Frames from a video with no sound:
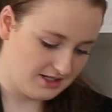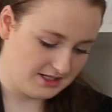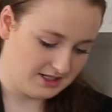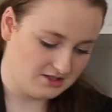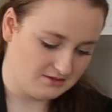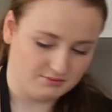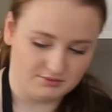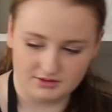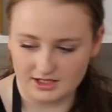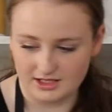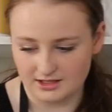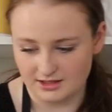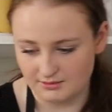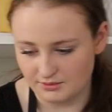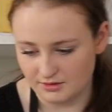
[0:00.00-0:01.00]
ganache and put
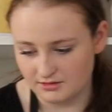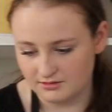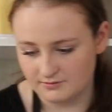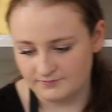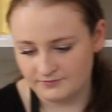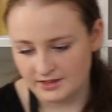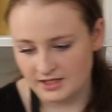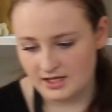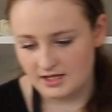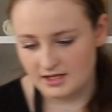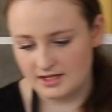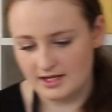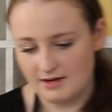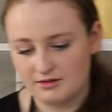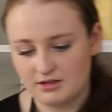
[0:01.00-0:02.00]
that in the bowl.
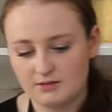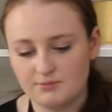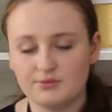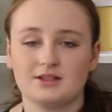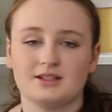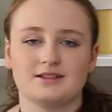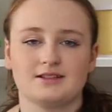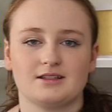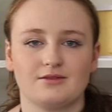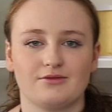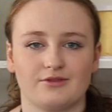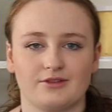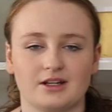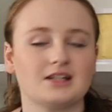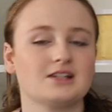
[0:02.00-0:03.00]
Now we're going to put this in the
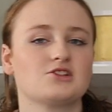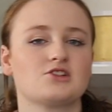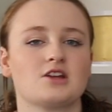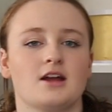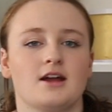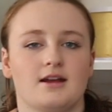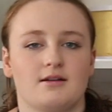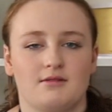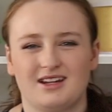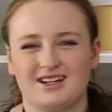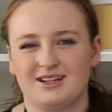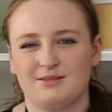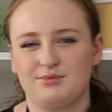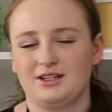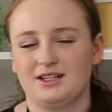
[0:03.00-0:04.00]
fridge. We're
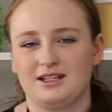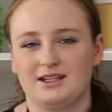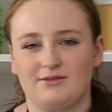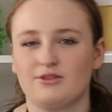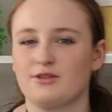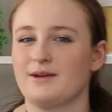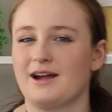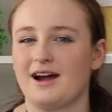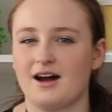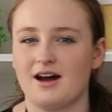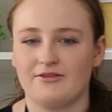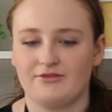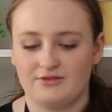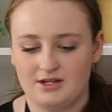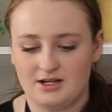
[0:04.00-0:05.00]
going to put it in for about
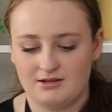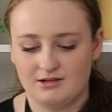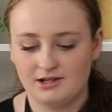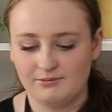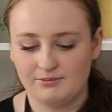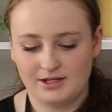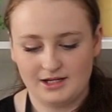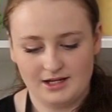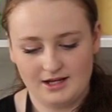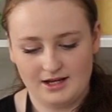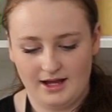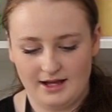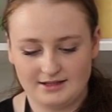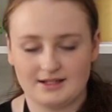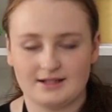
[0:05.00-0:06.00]
half an hour, but
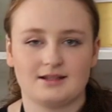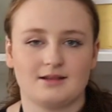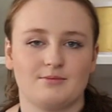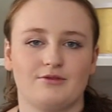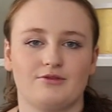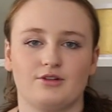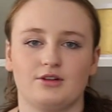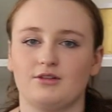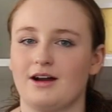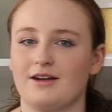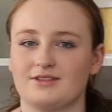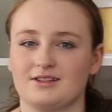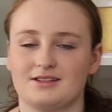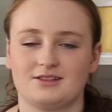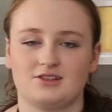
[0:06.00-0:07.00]
as I said before, you
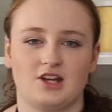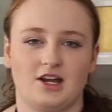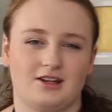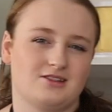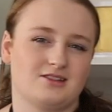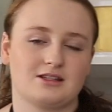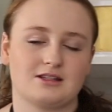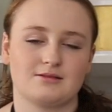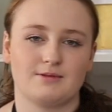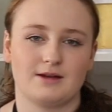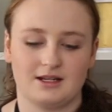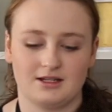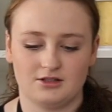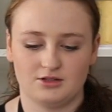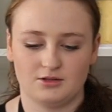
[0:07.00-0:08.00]
have to check just
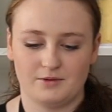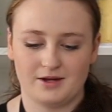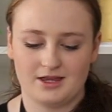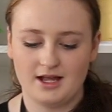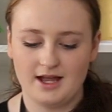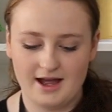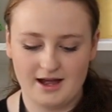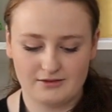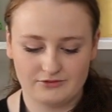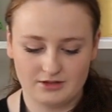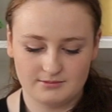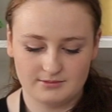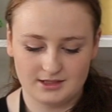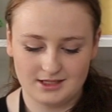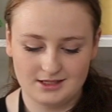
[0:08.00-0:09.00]
depending on your weather how
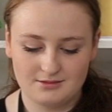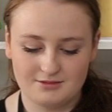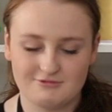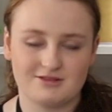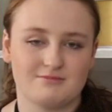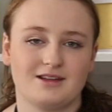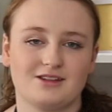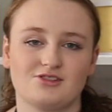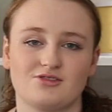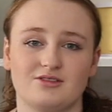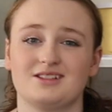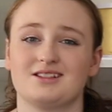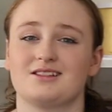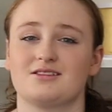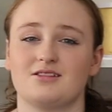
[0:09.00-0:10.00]
firm it is. We want to make sure
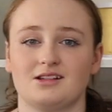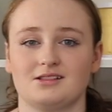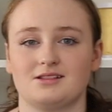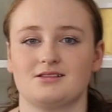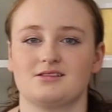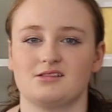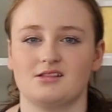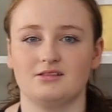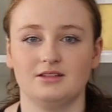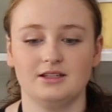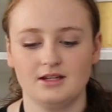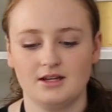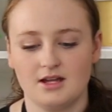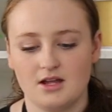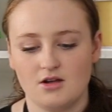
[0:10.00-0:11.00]
this is nice and
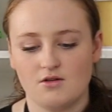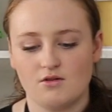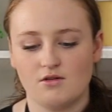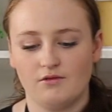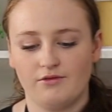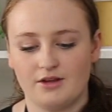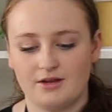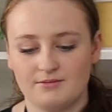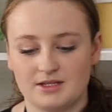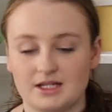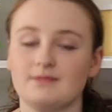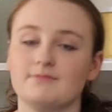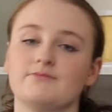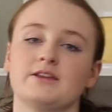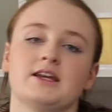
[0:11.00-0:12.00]
solid, all firmed
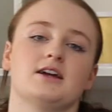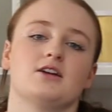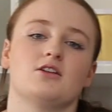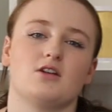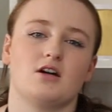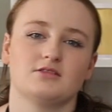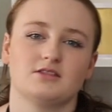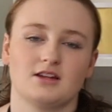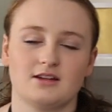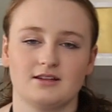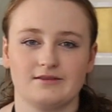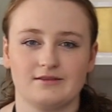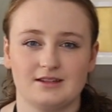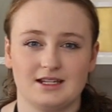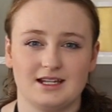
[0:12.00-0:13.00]
up.
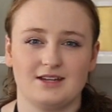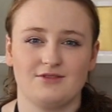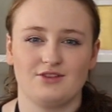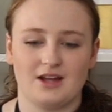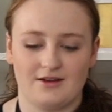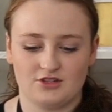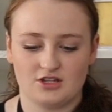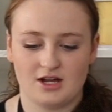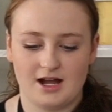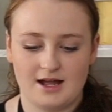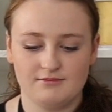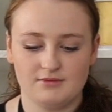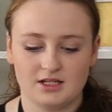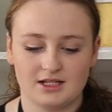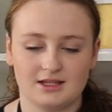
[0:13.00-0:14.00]
Alternatively, if you have
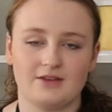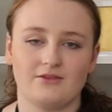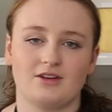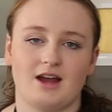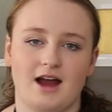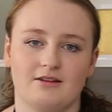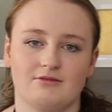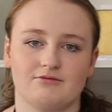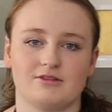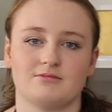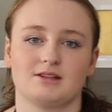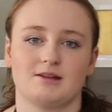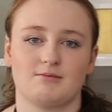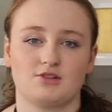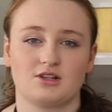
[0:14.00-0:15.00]
time, you can leave it out at
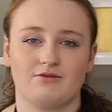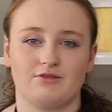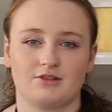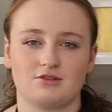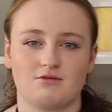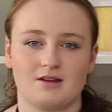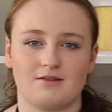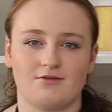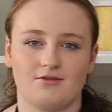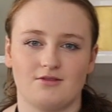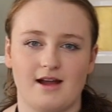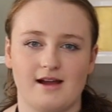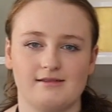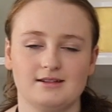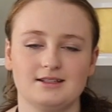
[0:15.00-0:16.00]
room temperature for
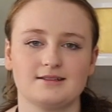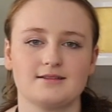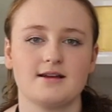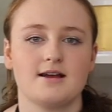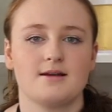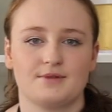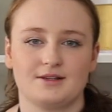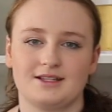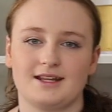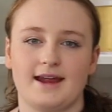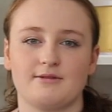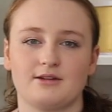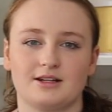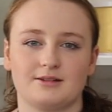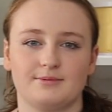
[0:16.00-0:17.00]
24 hours, but
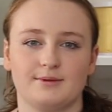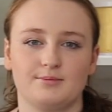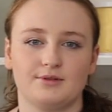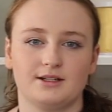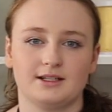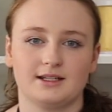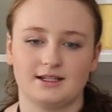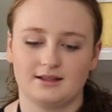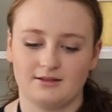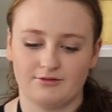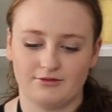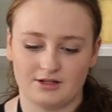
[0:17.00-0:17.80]
today we're going to be putting it in the